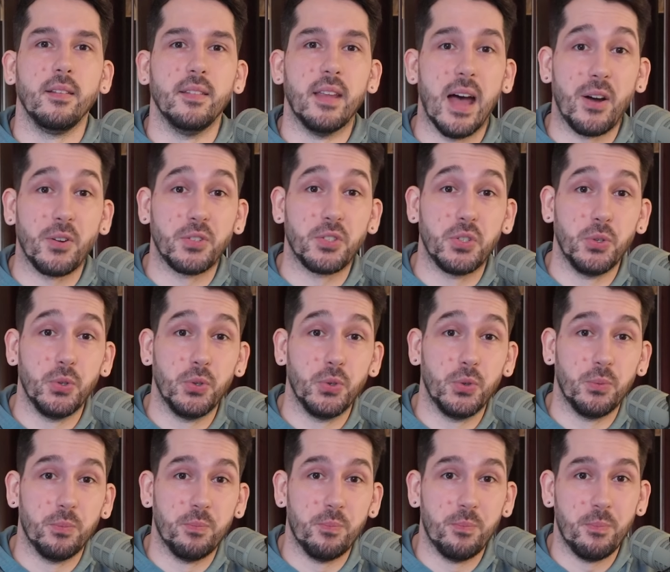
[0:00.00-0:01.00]
Now
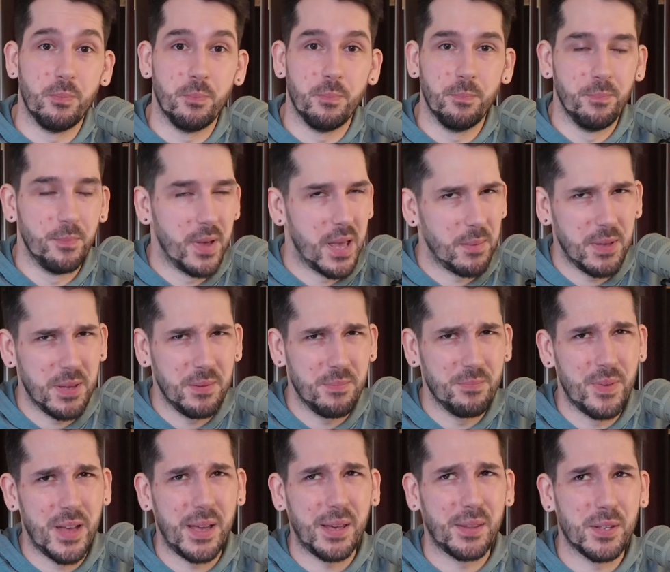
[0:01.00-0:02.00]
to maybe
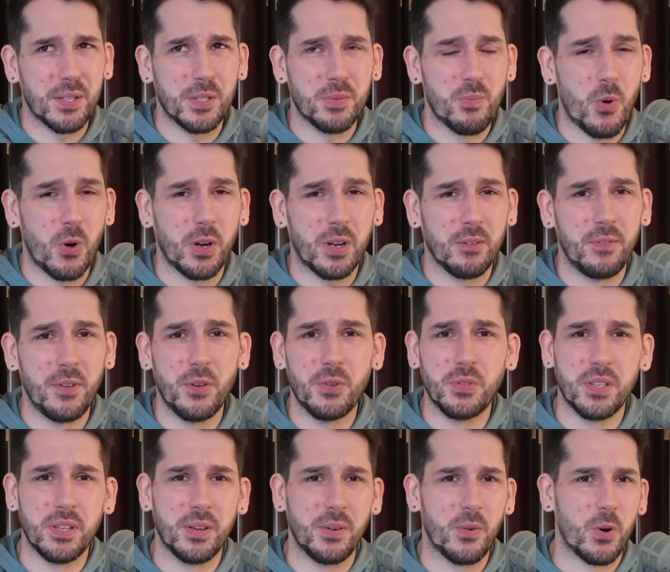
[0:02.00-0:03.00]
make this more
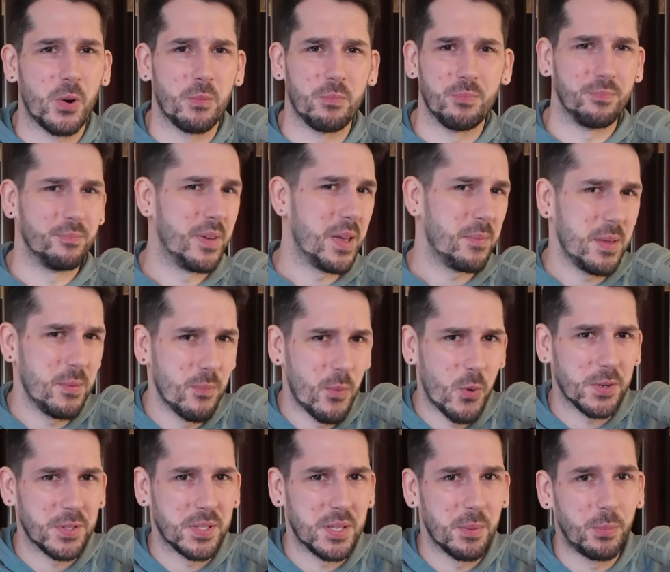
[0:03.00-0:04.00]
confusing or maybe
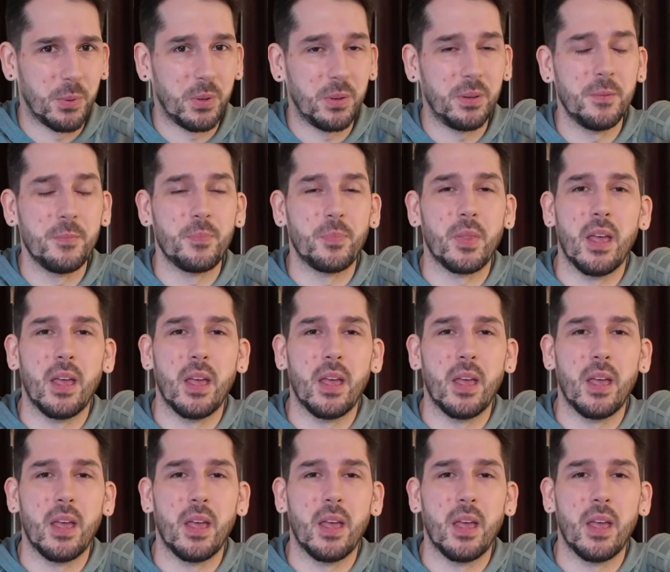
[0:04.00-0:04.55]
more simple,